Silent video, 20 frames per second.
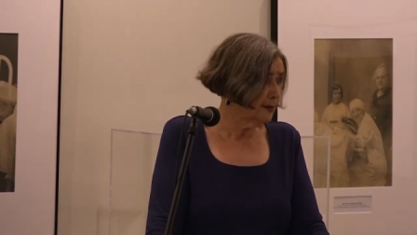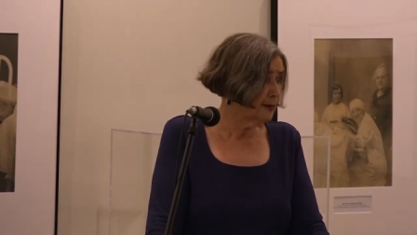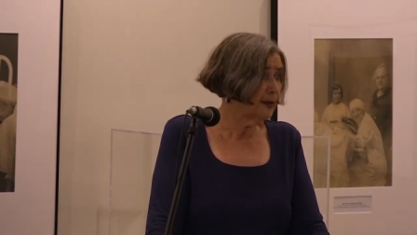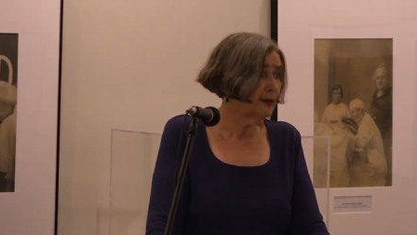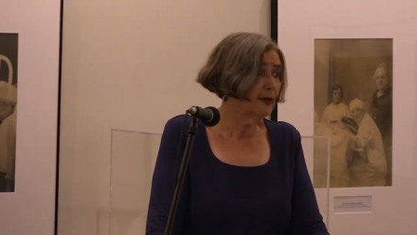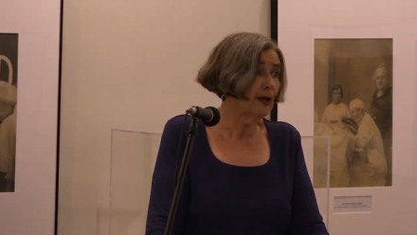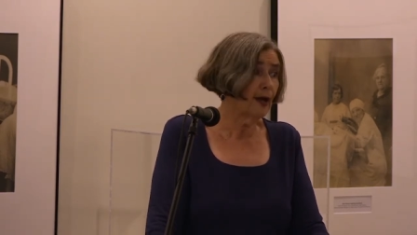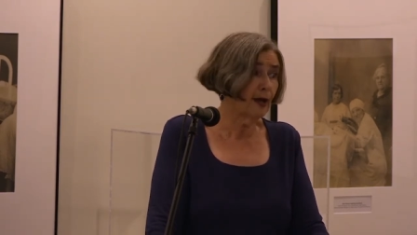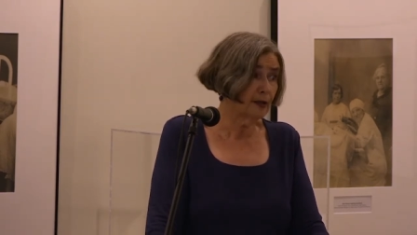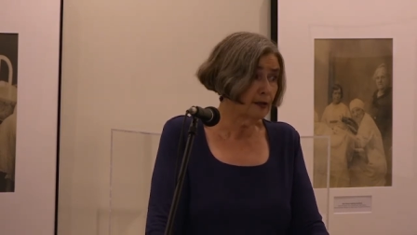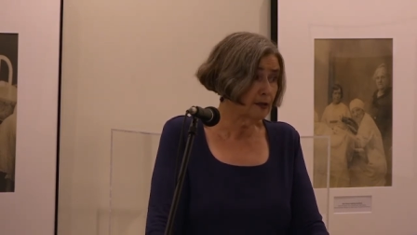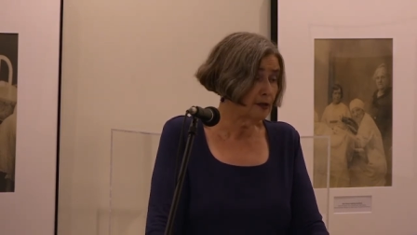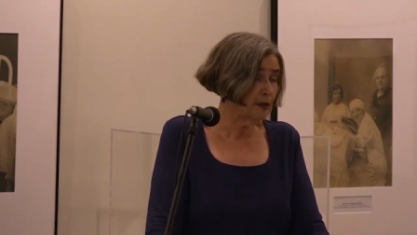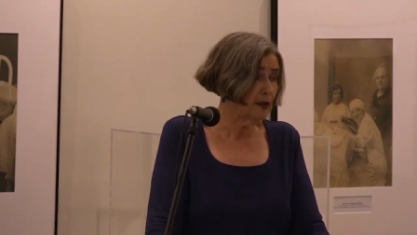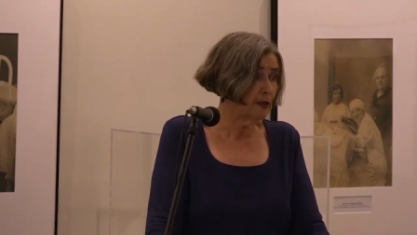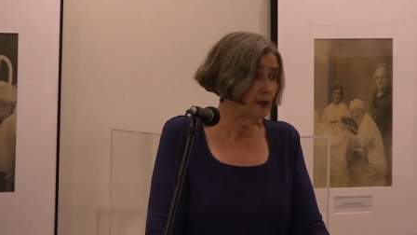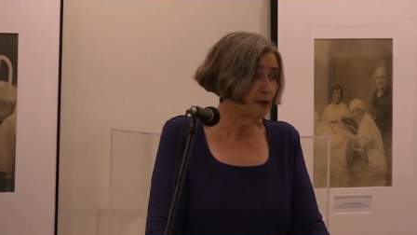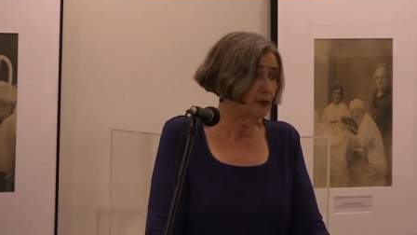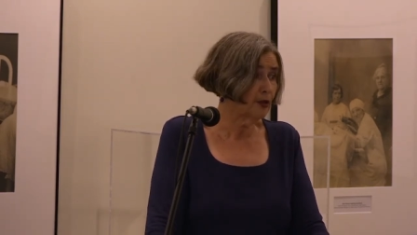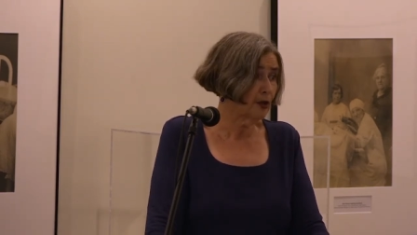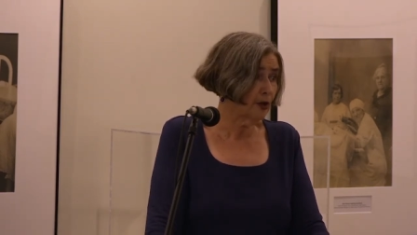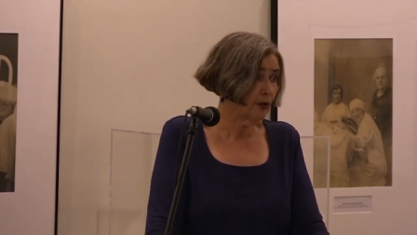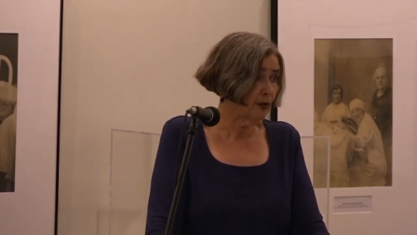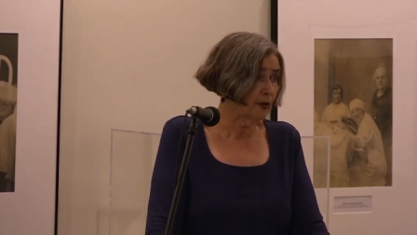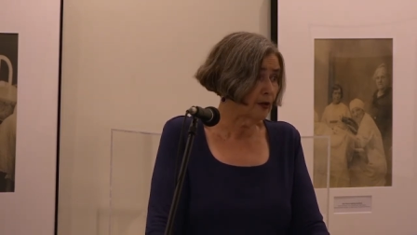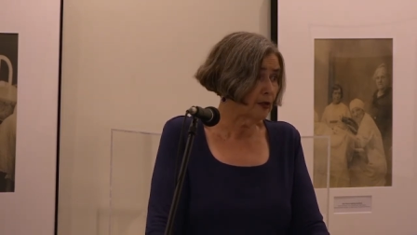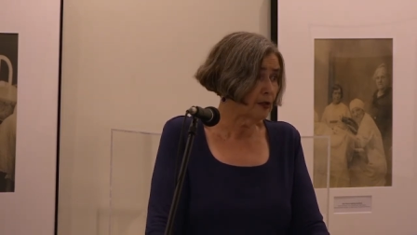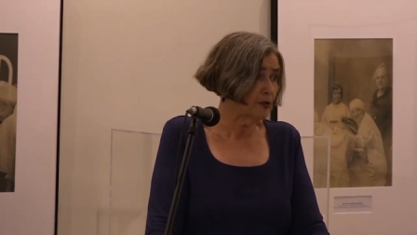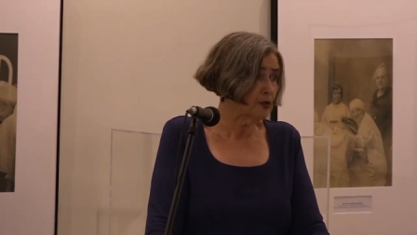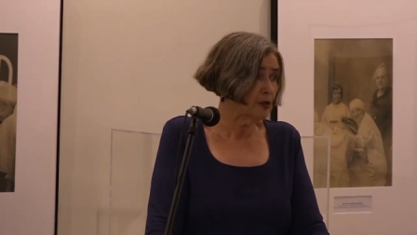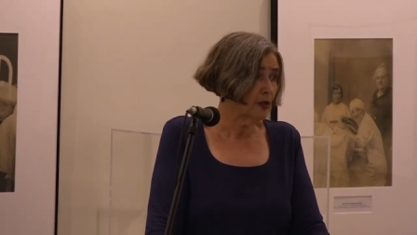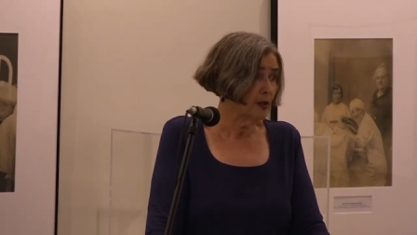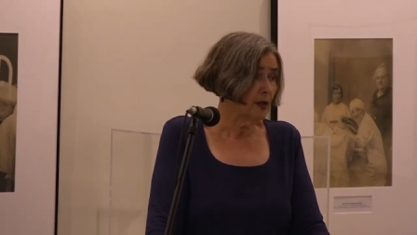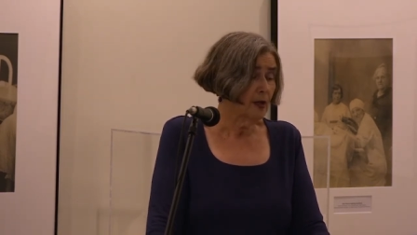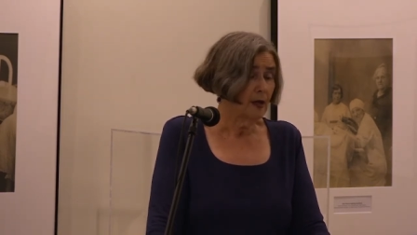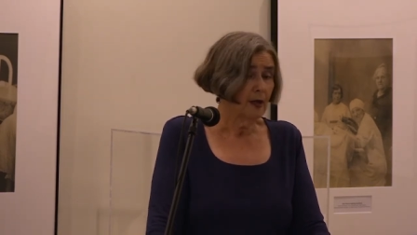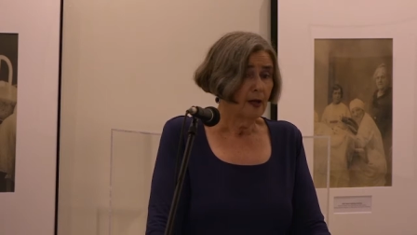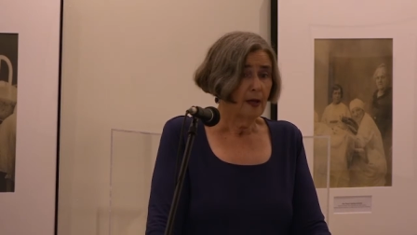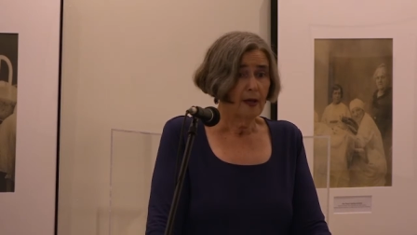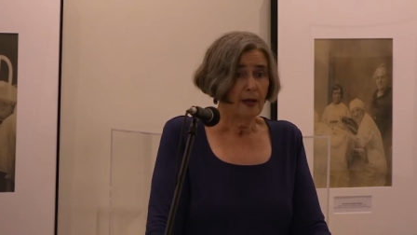in the 1930s.
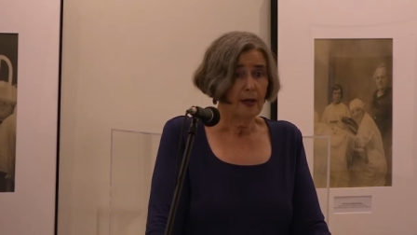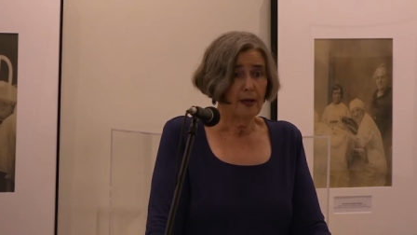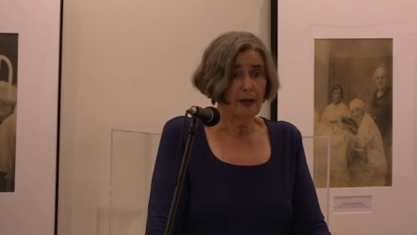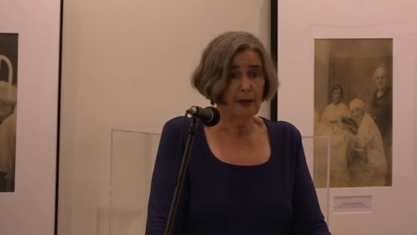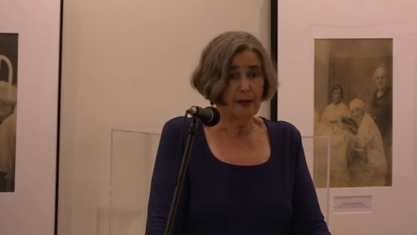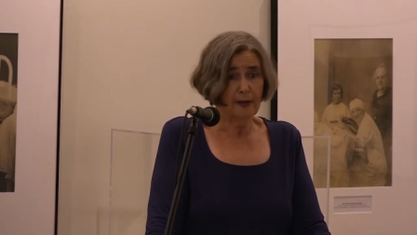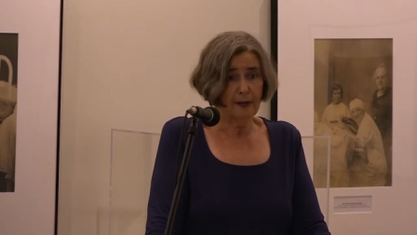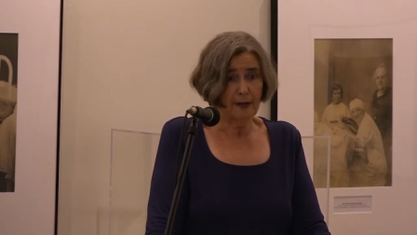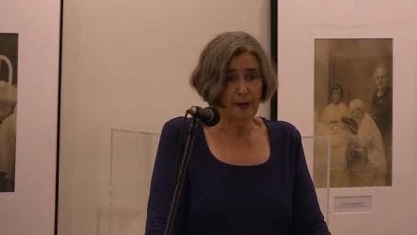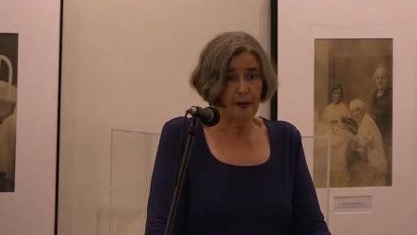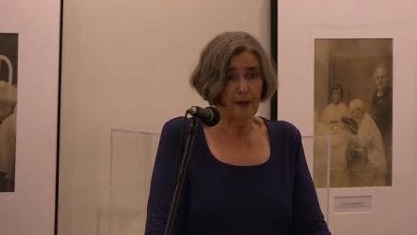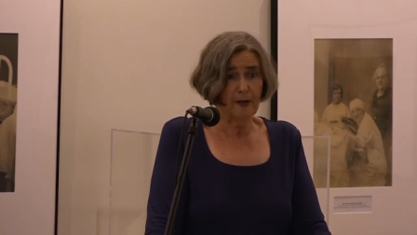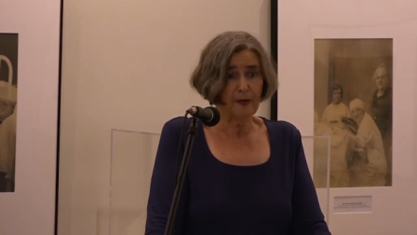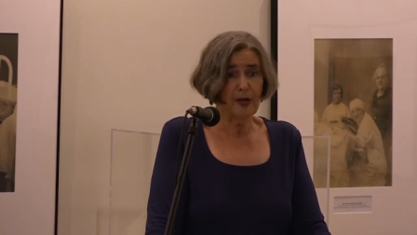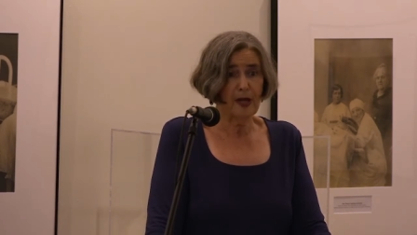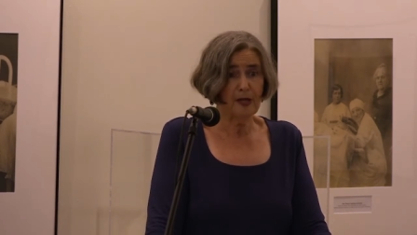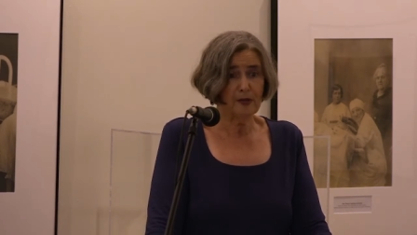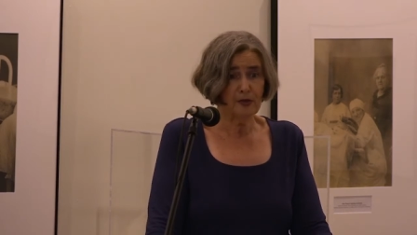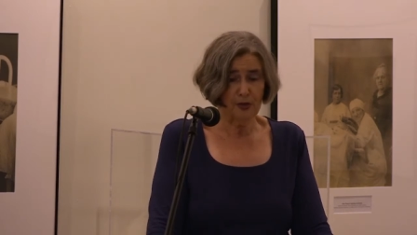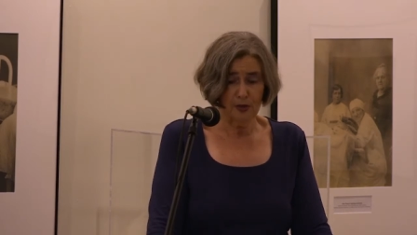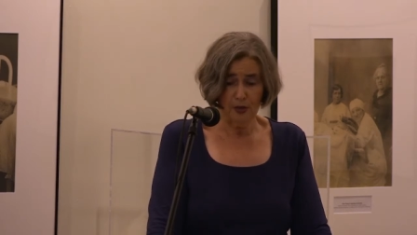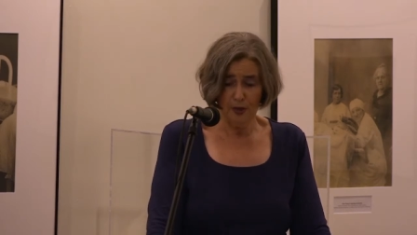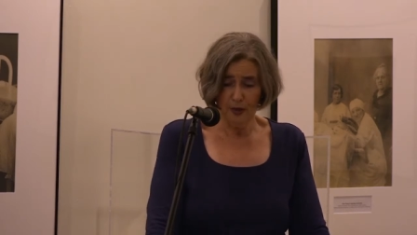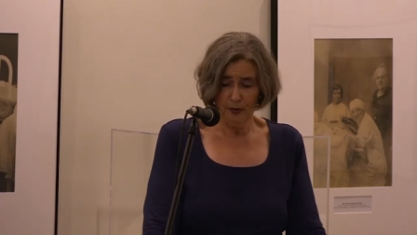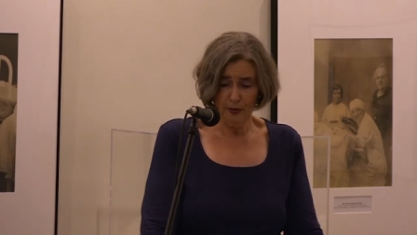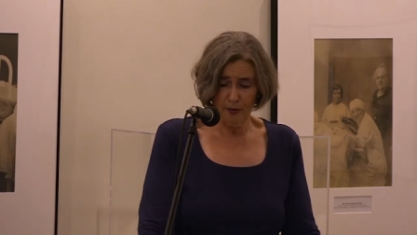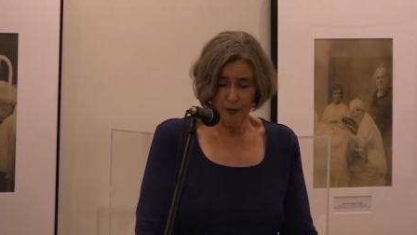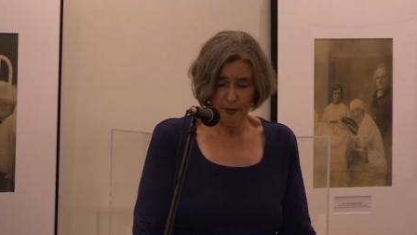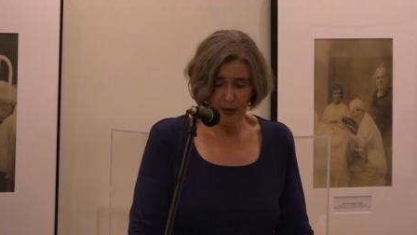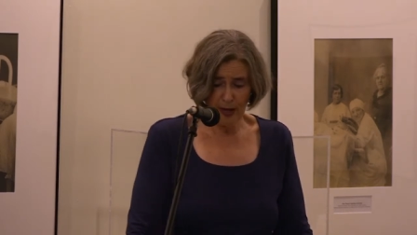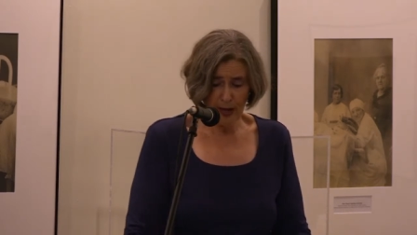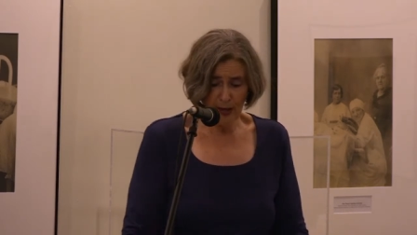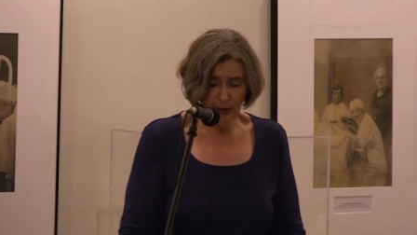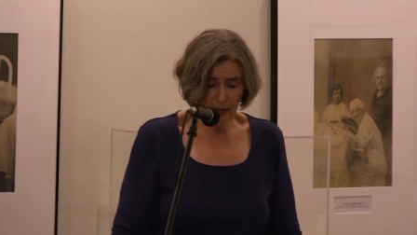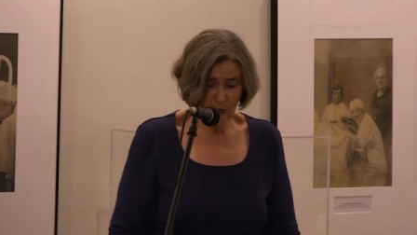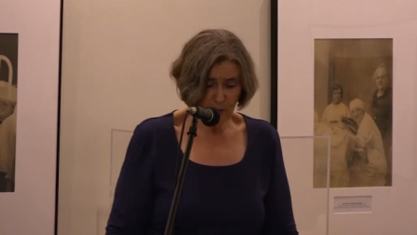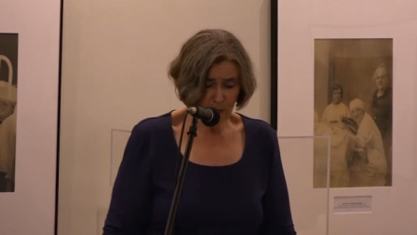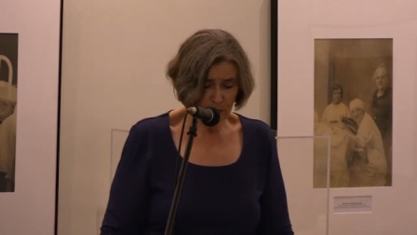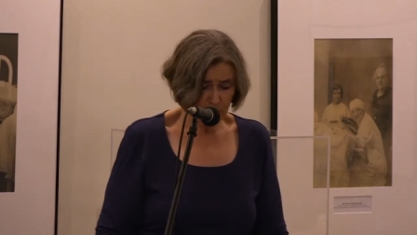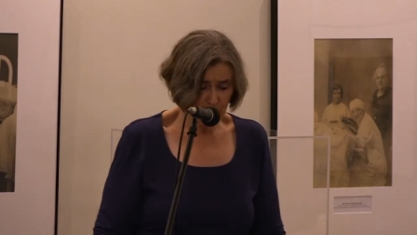And that's another, I
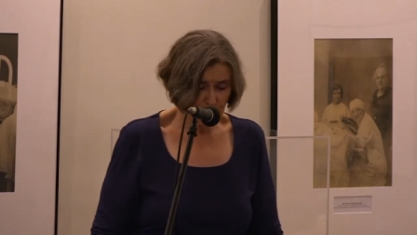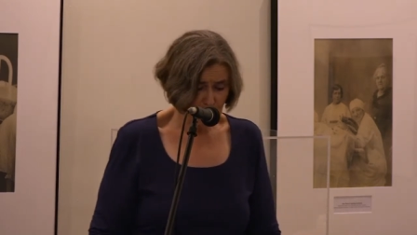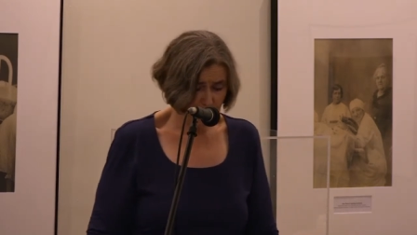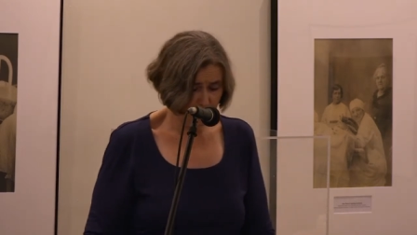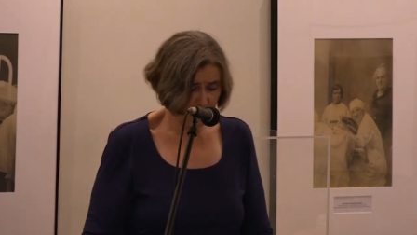don't